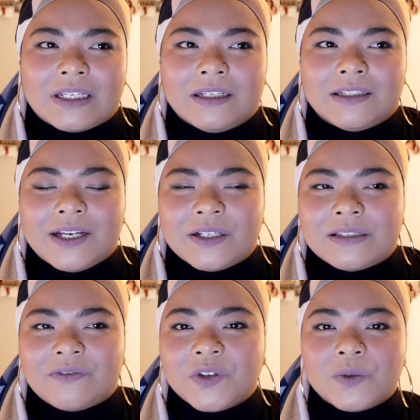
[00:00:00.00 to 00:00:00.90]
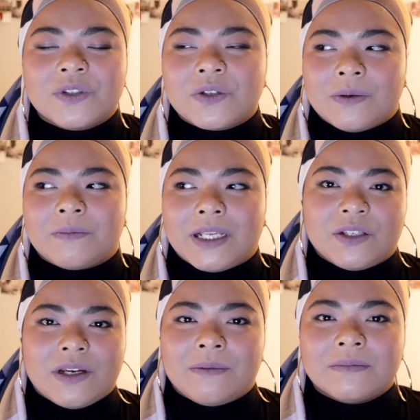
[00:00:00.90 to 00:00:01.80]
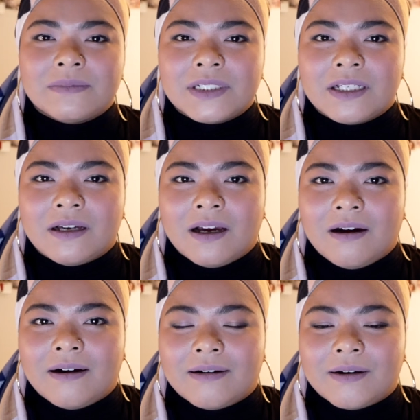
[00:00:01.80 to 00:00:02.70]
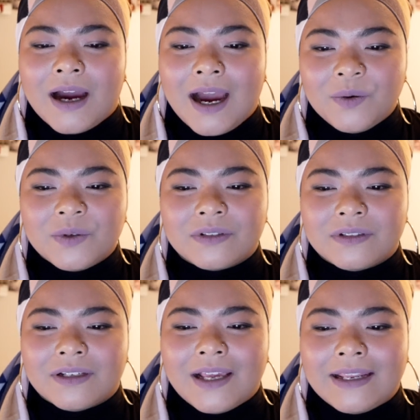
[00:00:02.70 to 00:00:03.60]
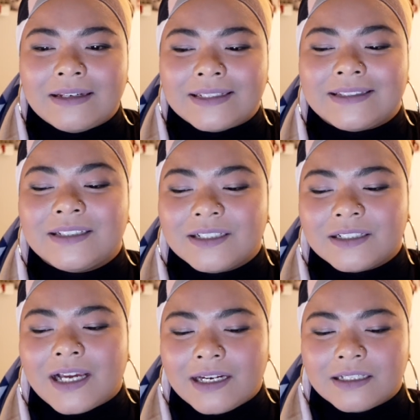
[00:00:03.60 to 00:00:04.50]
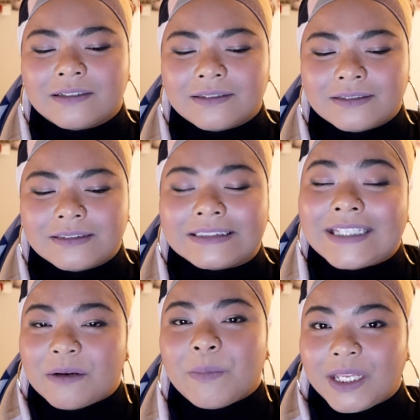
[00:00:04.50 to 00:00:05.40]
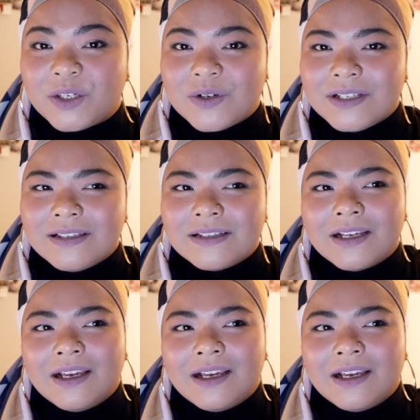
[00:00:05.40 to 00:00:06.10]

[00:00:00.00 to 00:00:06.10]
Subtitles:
There's a few script that jumped out and kind of get my interest.